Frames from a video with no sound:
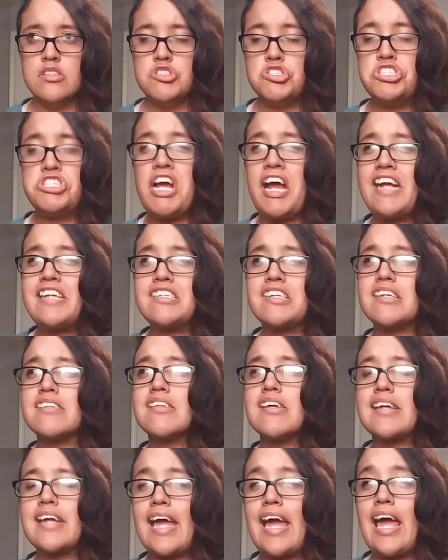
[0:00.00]
changing
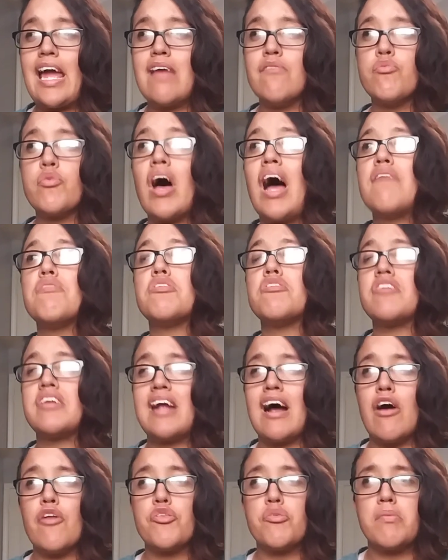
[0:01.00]
the game type of
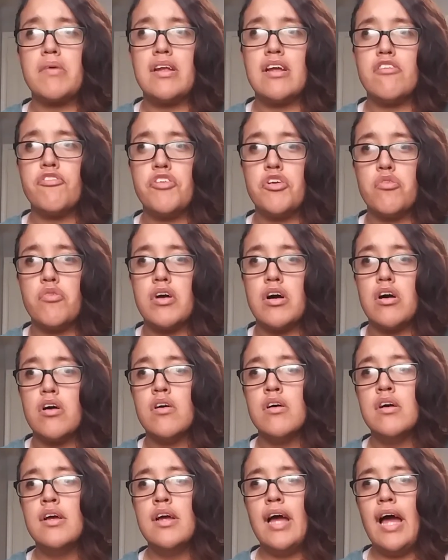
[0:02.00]
announcement, if you will.